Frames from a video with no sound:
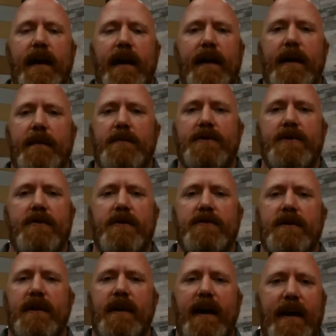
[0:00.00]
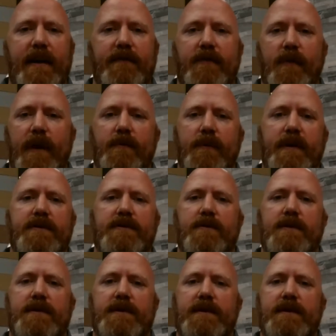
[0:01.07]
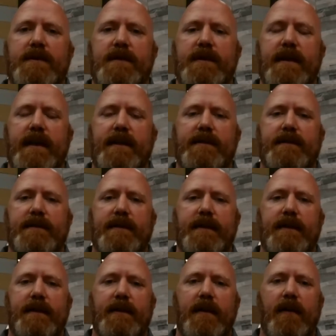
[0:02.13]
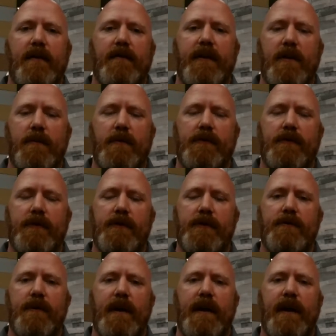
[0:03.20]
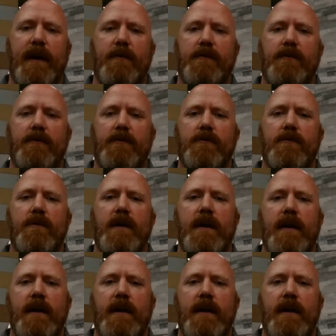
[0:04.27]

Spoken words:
And I'm sure there's a lot of great resources that are available to you on how to